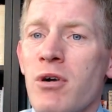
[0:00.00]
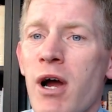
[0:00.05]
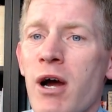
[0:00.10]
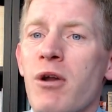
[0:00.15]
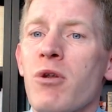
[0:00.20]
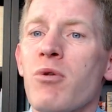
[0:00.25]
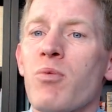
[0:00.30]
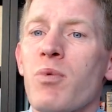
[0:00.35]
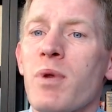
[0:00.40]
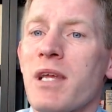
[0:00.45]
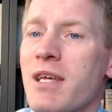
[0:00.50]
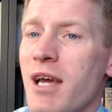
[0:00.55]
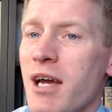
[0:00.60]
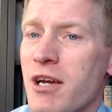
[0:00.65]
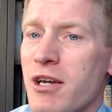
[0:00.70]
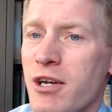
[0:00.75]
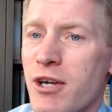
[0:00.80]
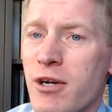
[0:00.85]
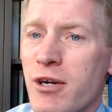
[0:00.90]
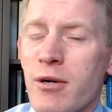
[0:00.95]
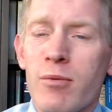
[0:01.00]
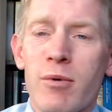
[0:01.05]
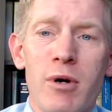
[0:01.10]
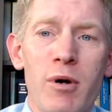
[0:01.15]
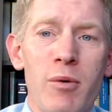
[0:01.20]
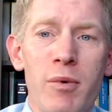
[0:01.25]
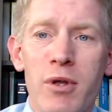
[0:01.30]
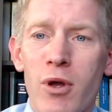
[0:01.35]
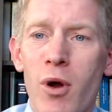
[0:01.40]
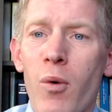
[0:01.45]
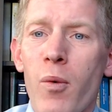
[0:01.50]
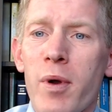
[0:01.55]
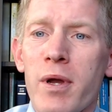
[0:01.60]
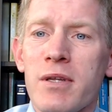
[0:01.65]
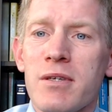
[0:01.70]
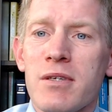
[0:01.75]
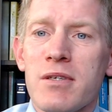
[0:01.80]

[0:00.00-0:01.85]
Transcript: How did we get here? Where are we going?